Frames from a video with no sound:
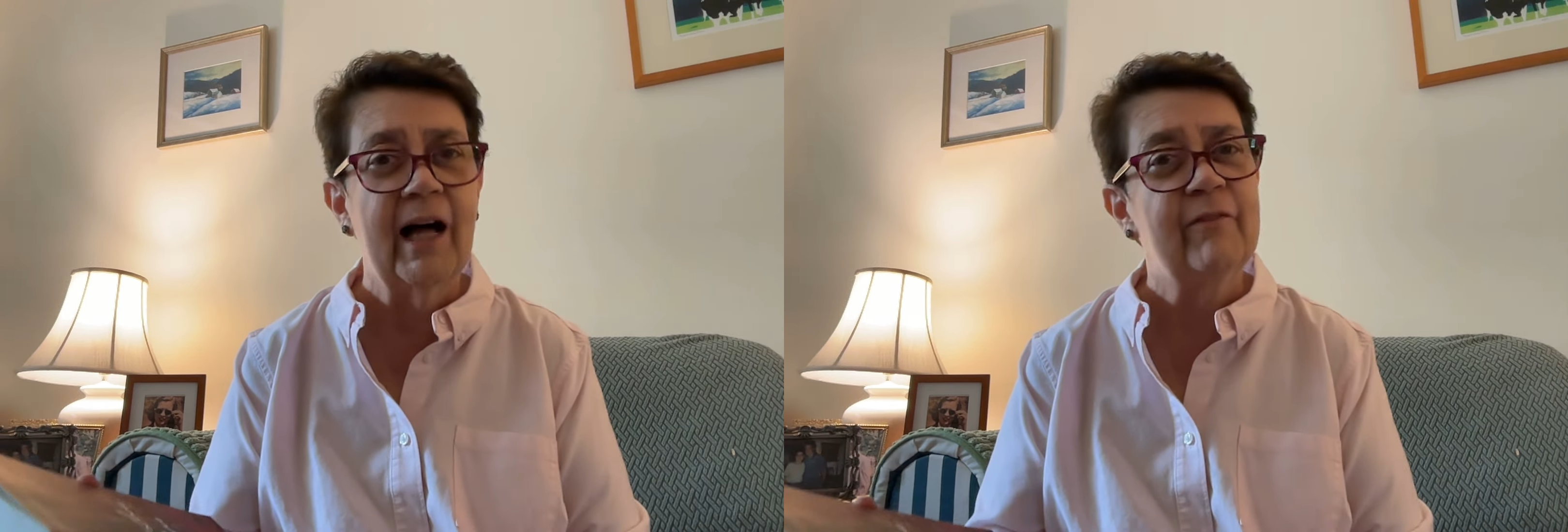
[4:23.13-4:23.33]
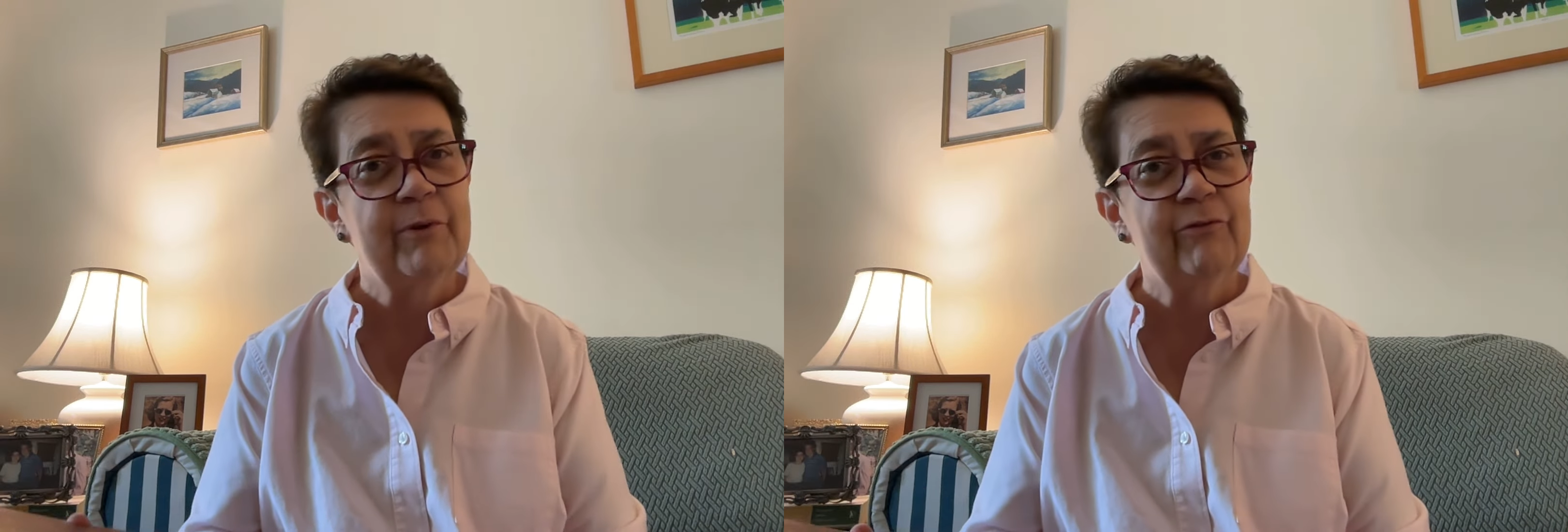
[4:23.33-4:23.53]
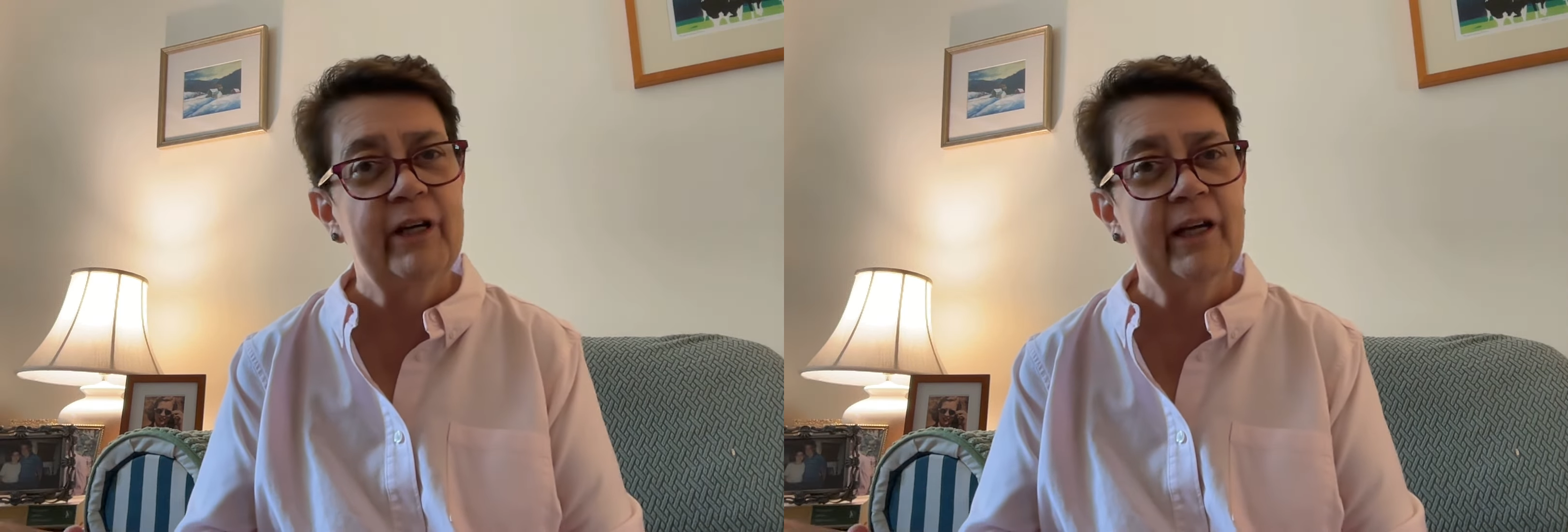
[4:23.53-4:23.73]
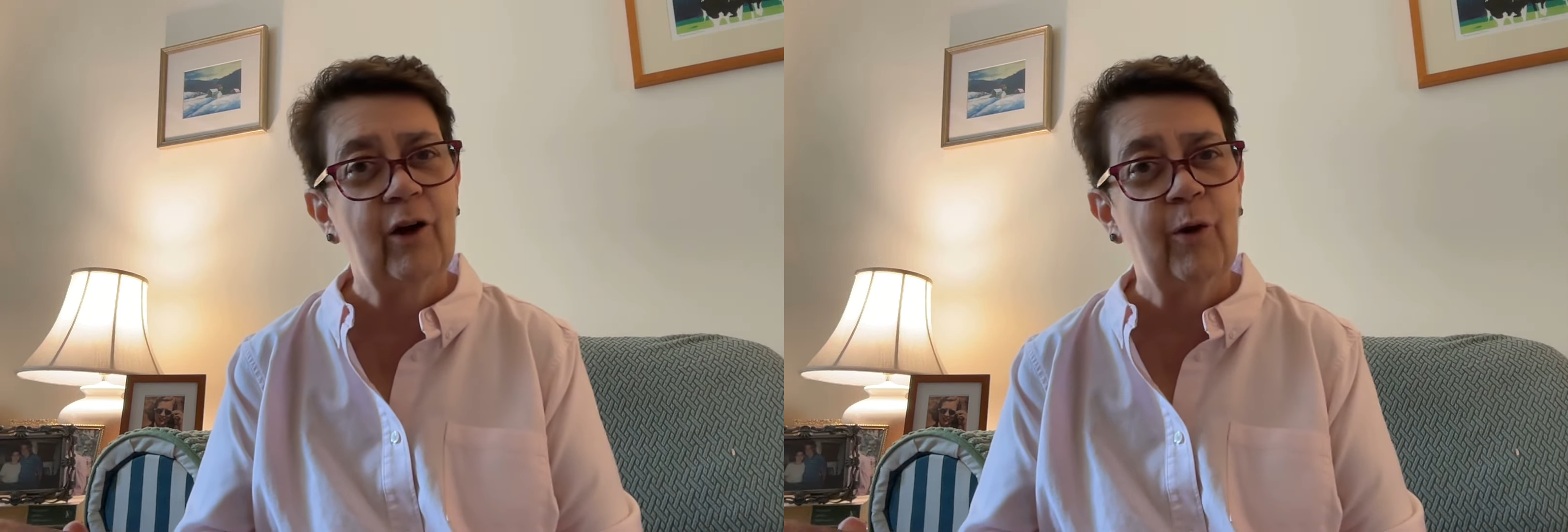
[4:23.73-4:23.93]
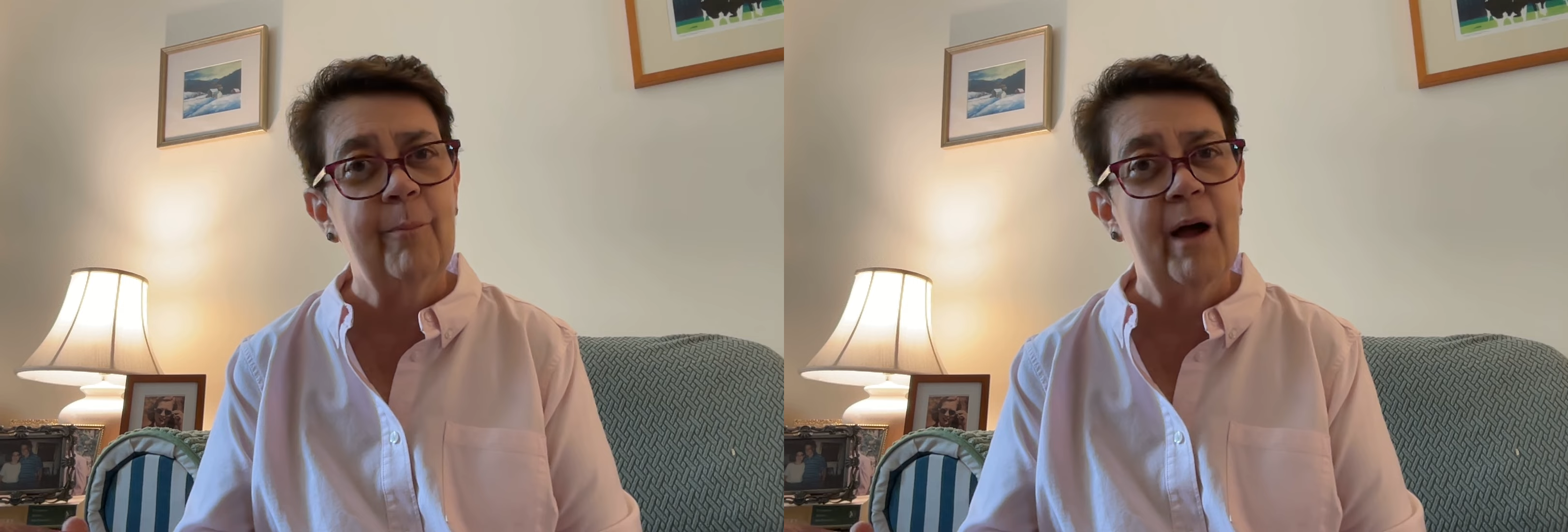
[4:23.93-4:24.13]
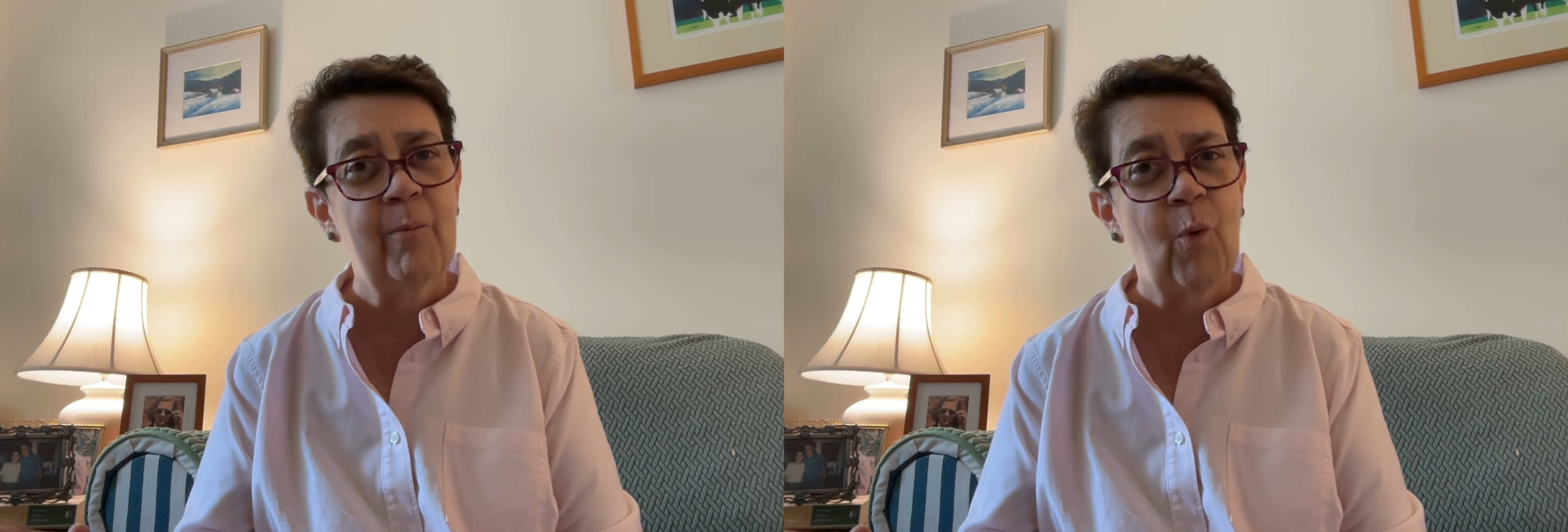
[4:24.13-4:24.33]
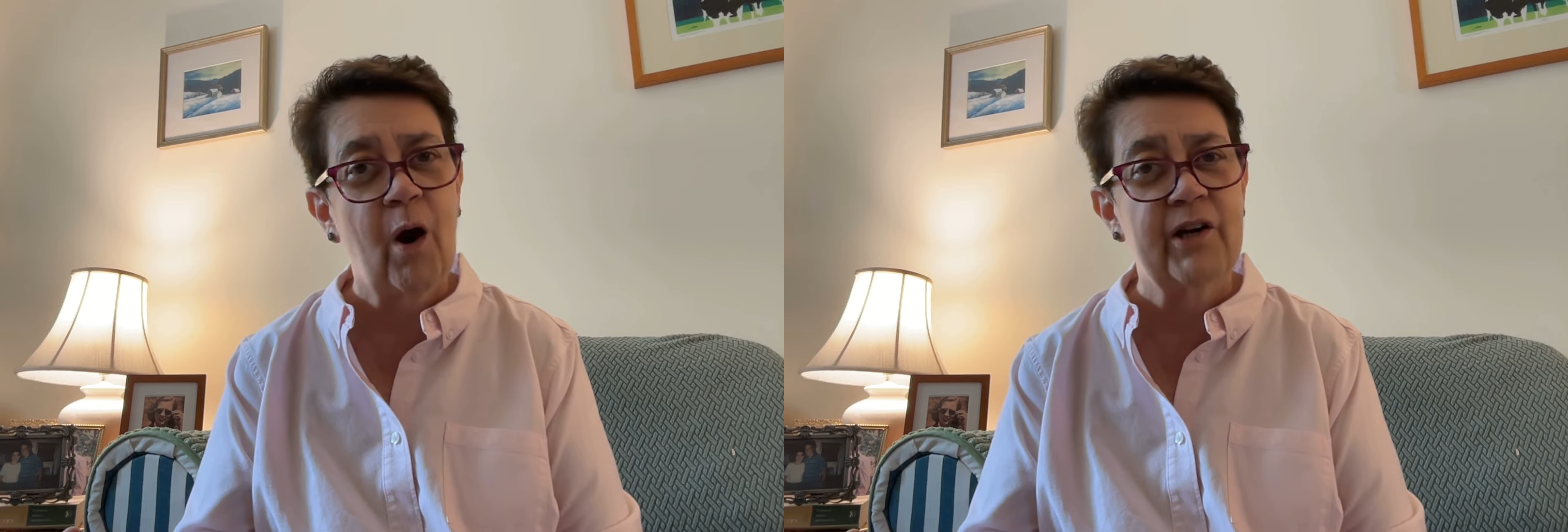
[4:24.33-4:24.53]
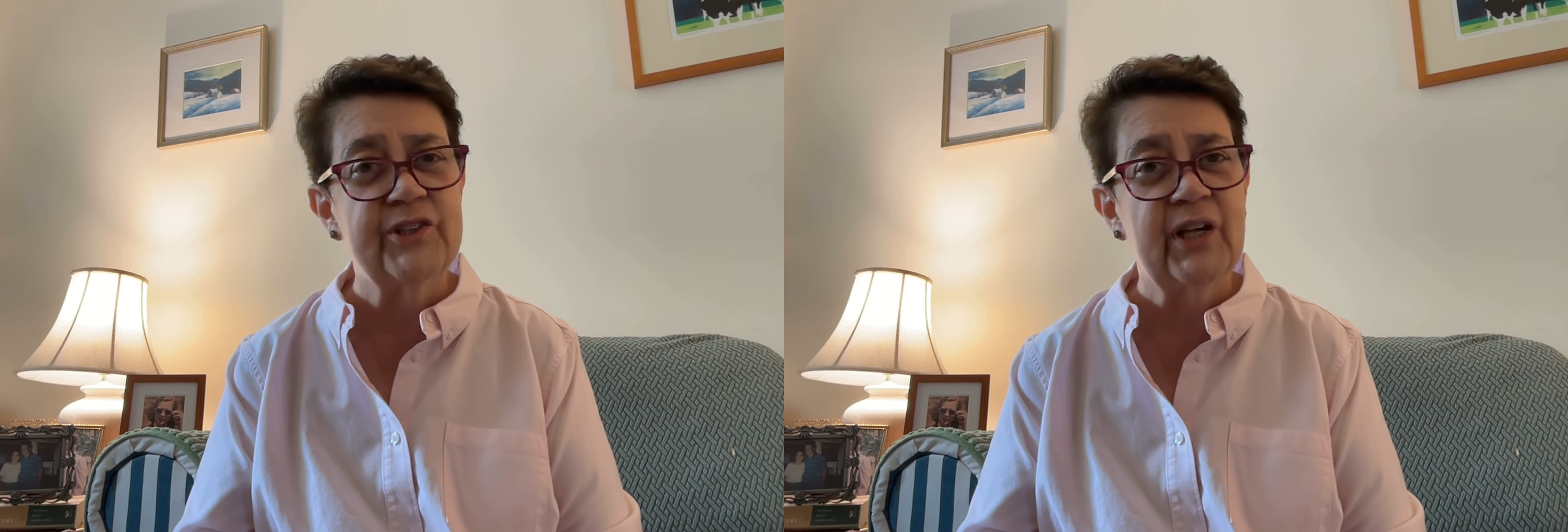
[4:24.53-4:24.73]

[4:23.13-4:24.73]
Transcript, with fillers: I've been reading her memoirs